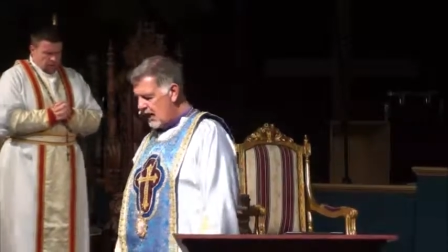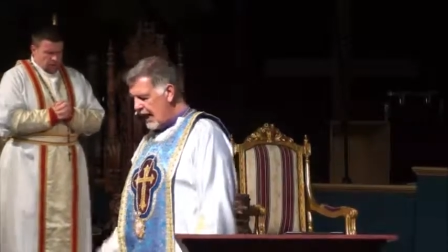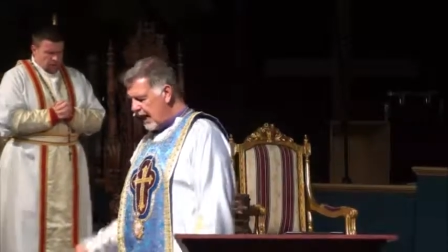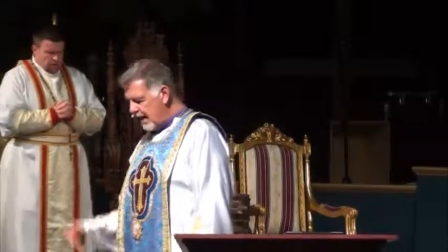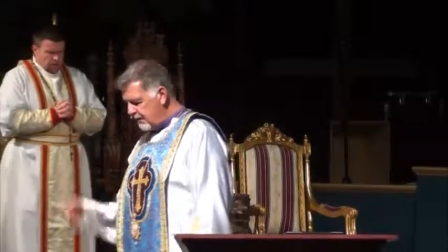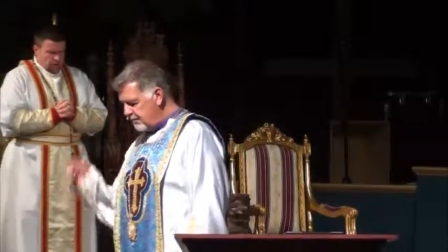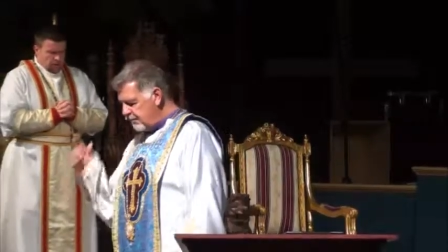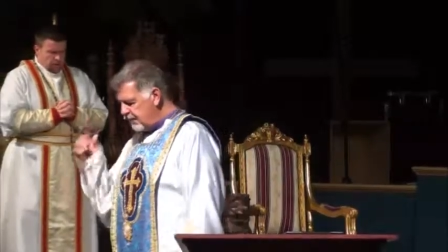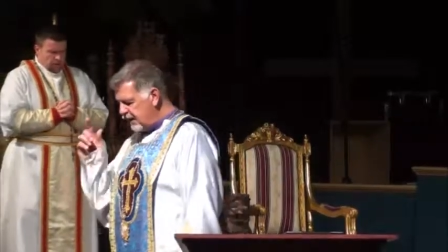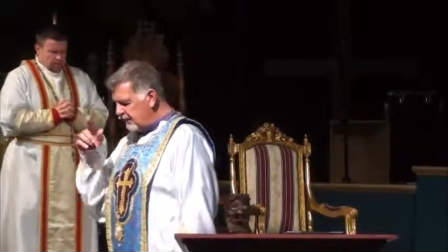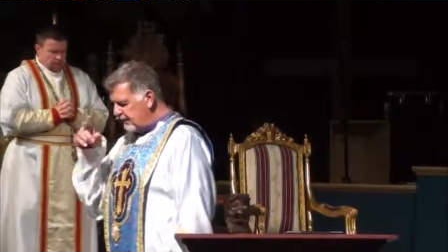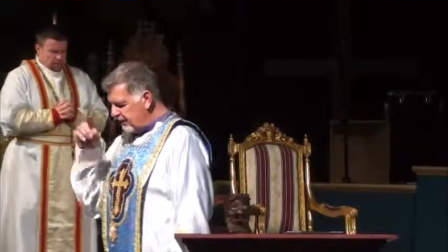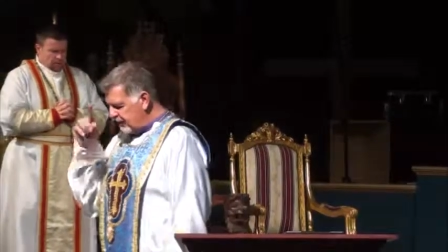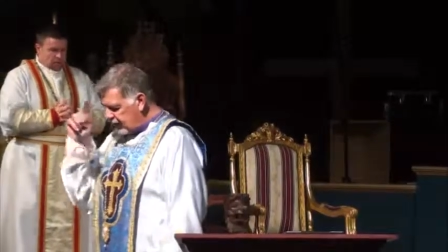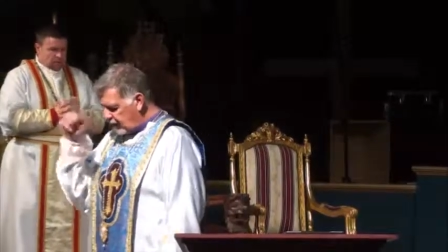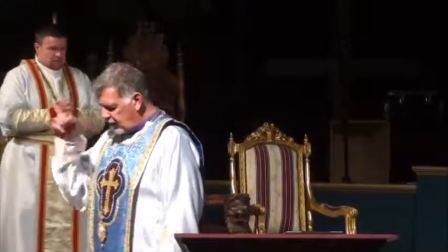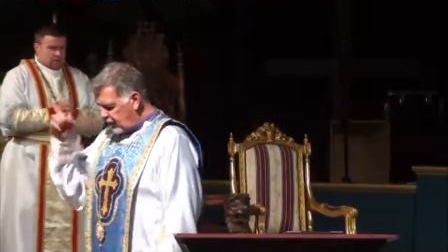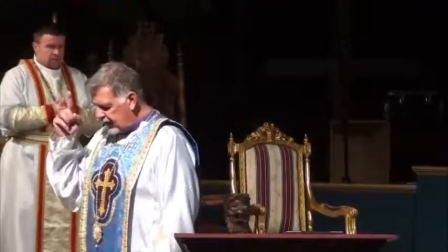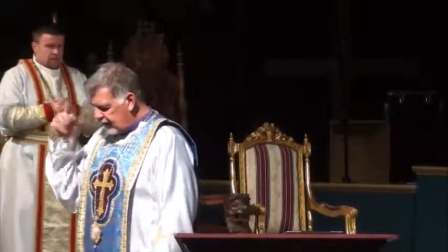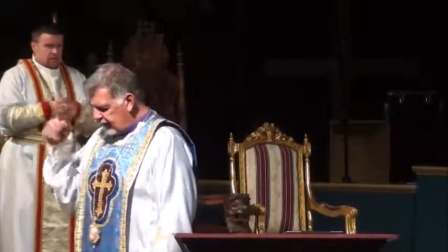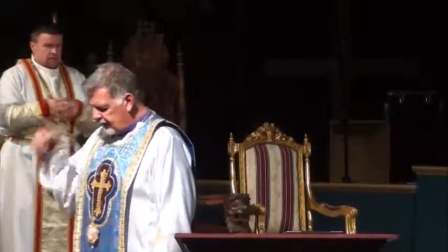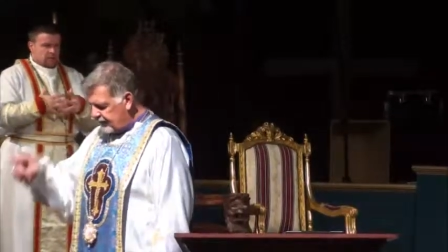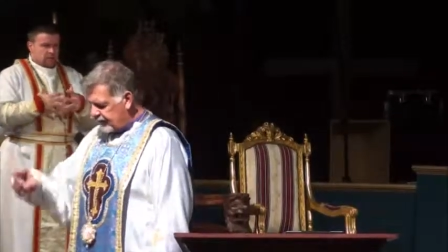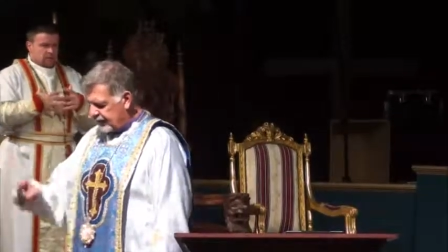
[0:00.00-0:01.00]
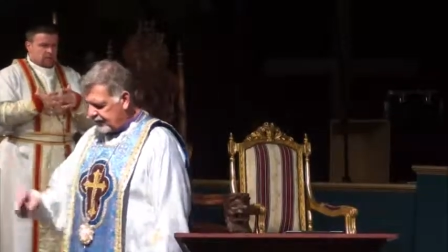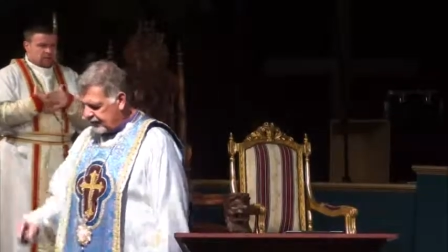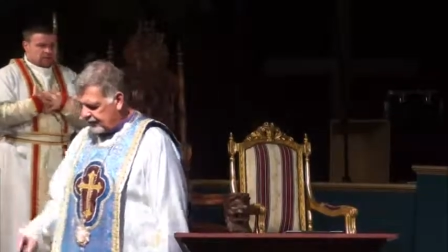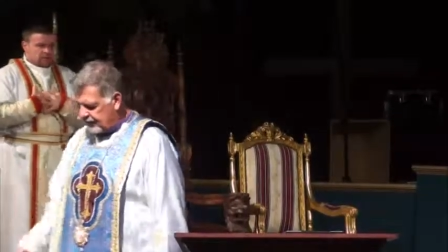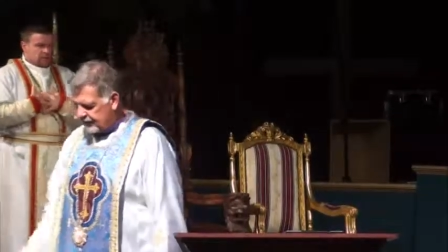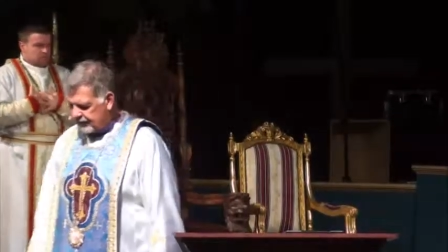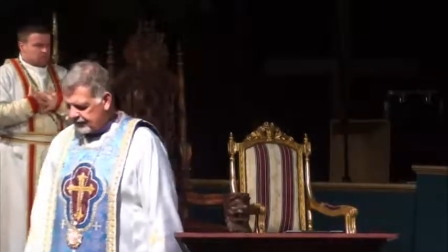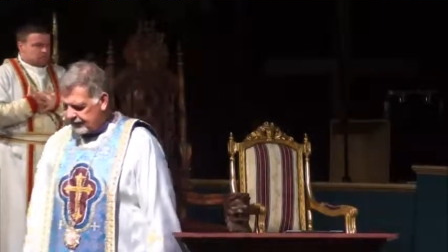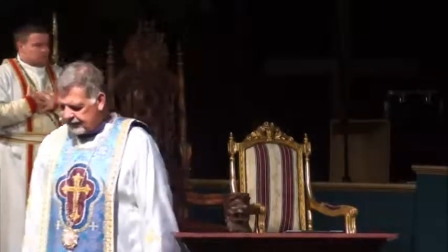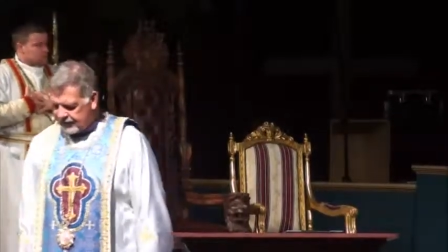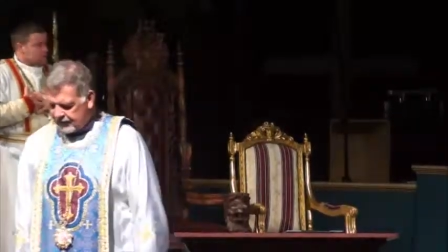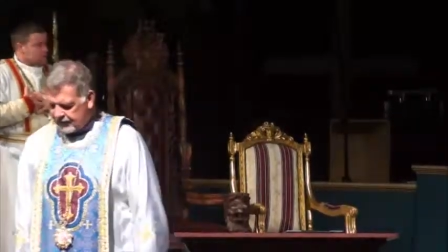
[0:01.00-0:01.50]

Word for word: have been forgiven,